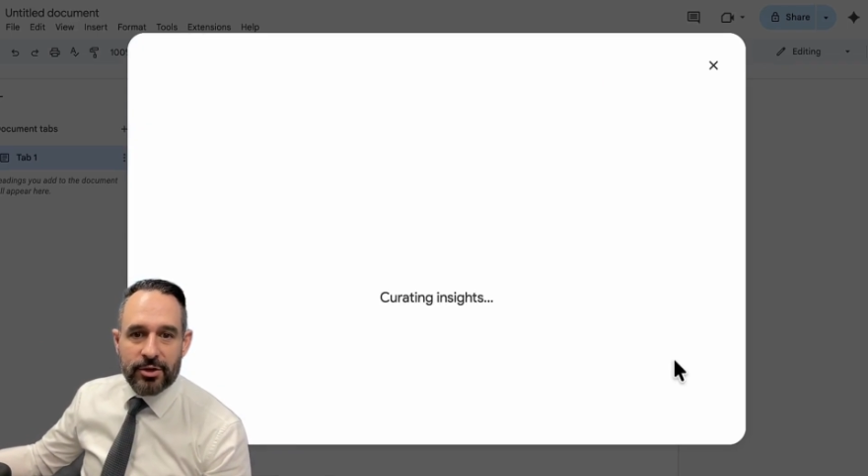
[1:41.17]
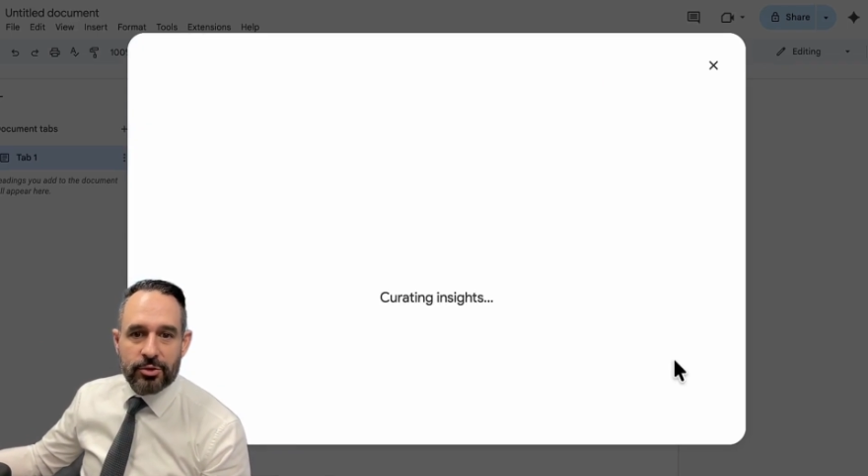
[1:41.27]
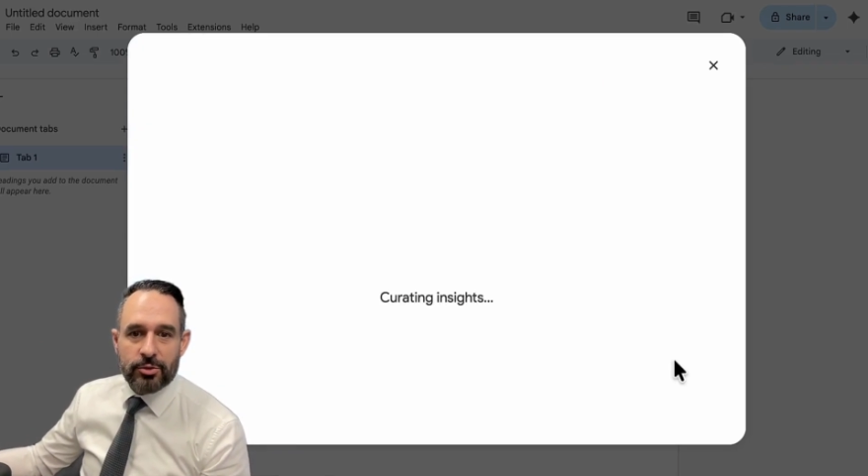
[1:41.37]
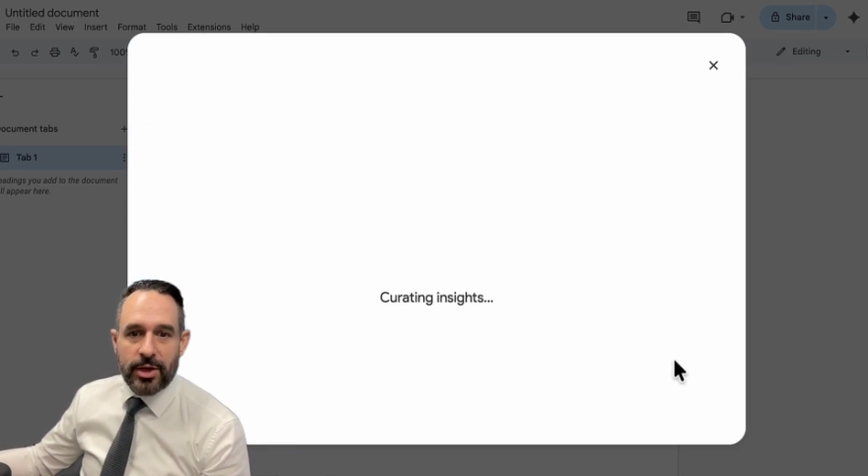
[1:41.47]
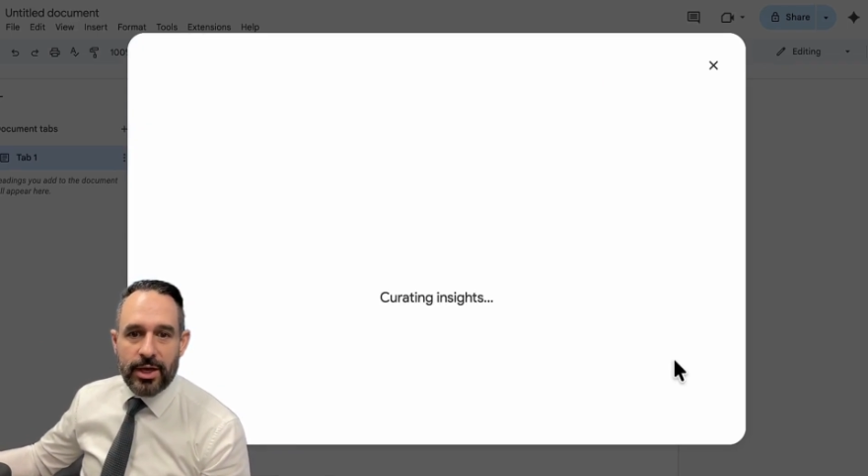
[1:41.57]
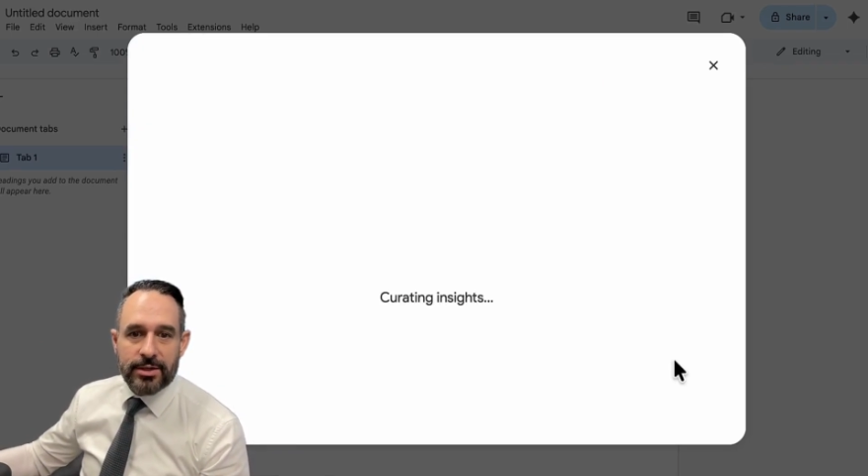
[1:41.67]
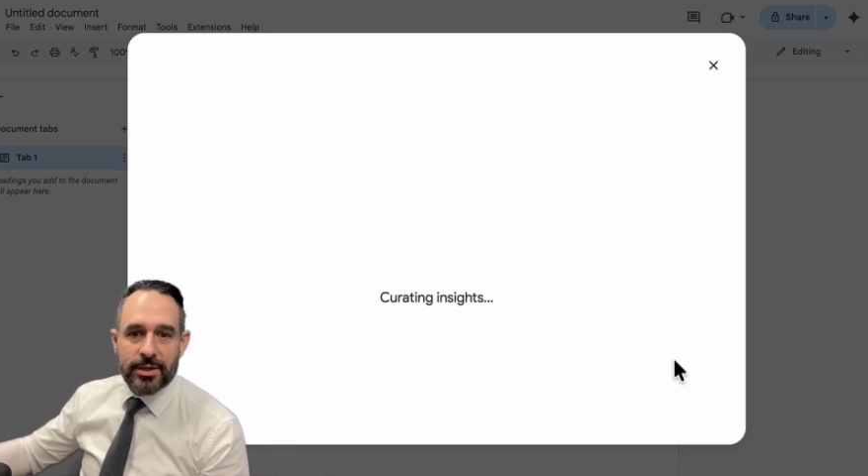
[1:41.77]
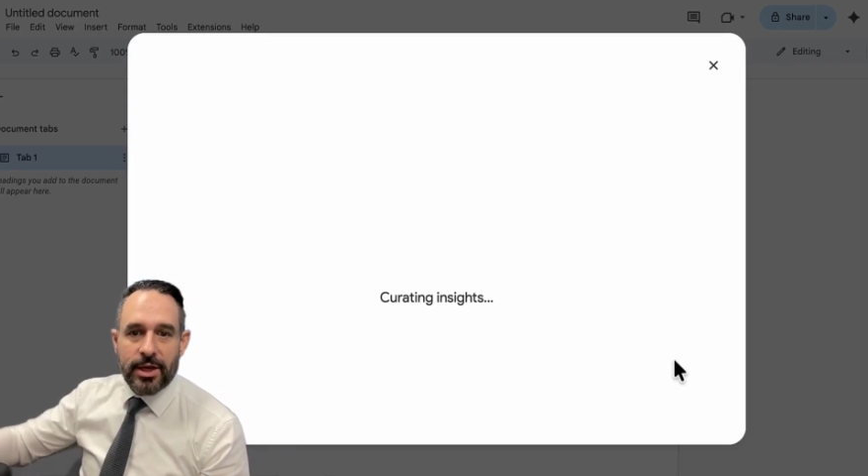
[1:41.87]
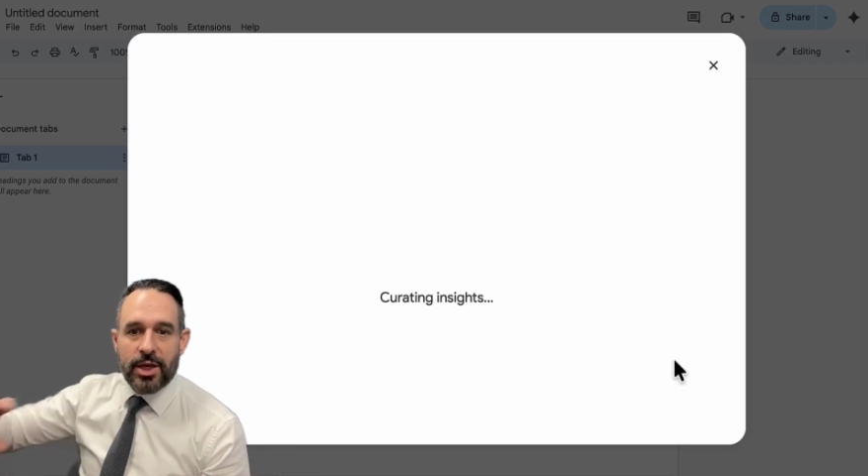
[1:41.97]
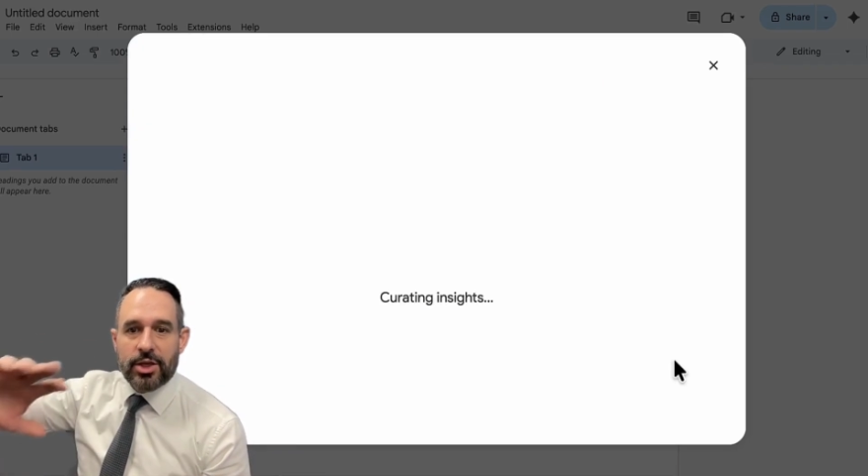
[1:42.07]
curate
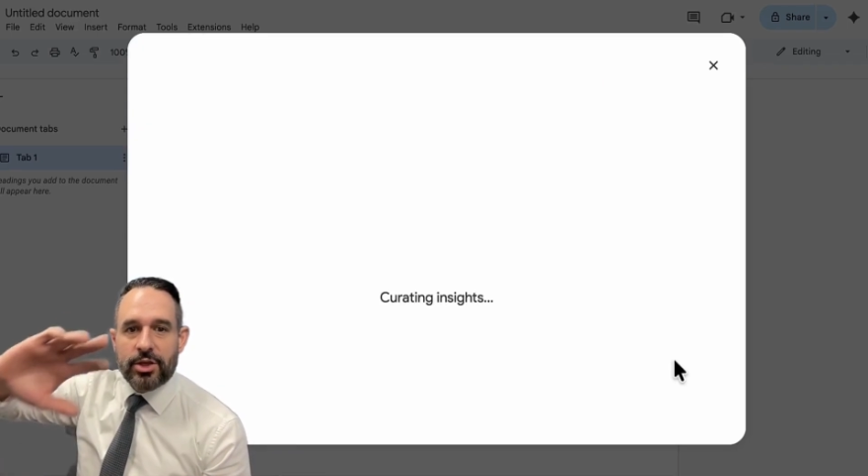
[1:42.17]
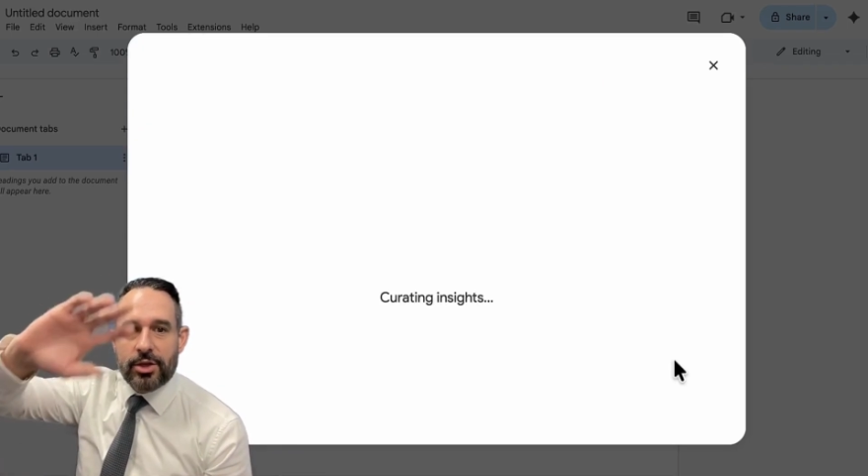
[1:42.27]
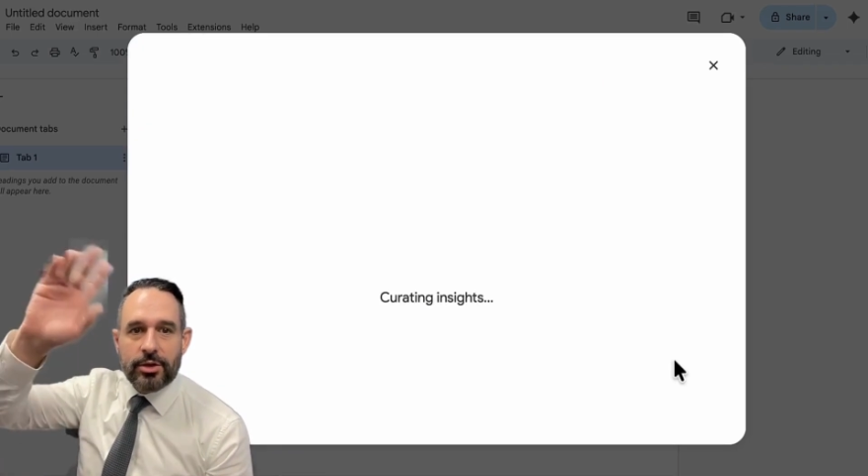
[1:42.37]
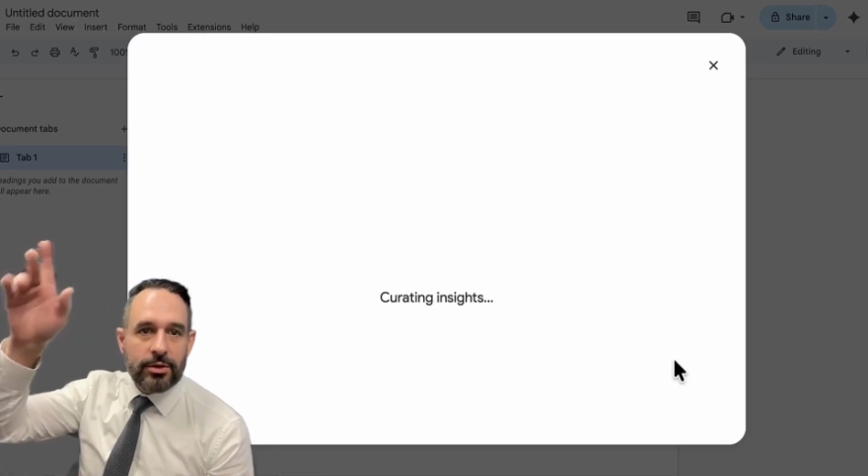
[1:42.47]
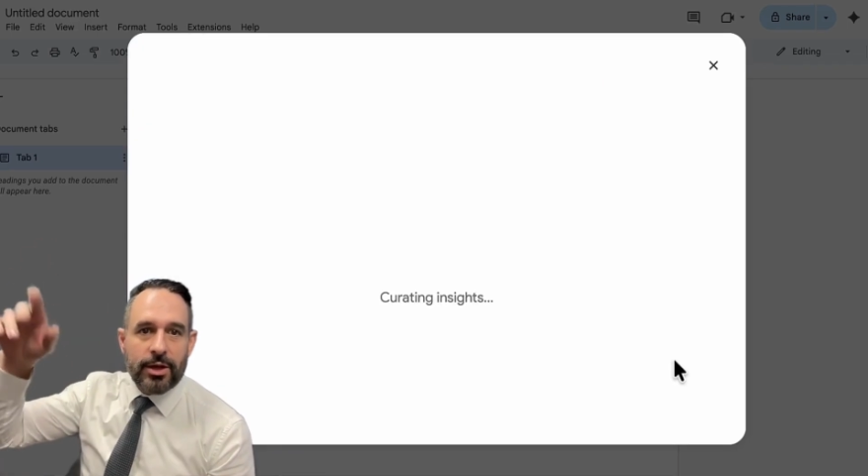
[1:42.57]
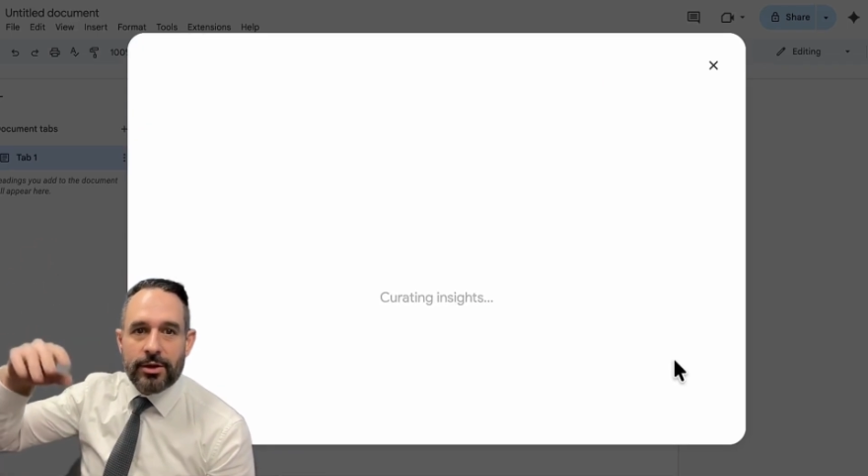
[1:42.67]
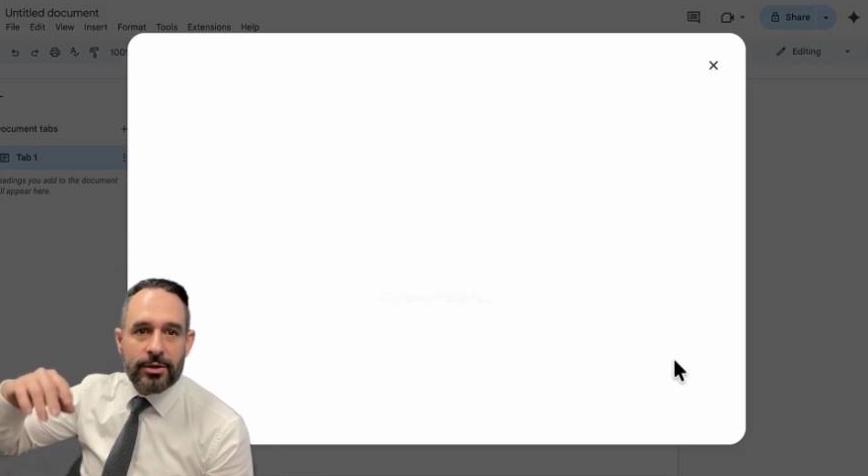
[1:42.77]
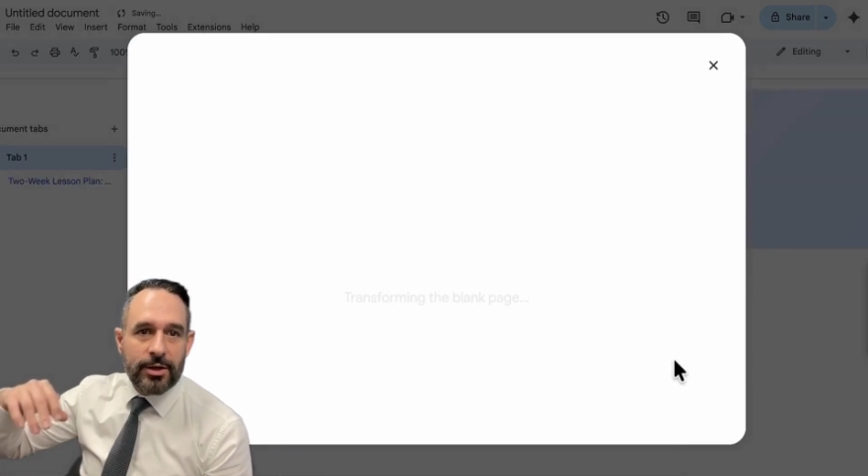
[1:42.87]
your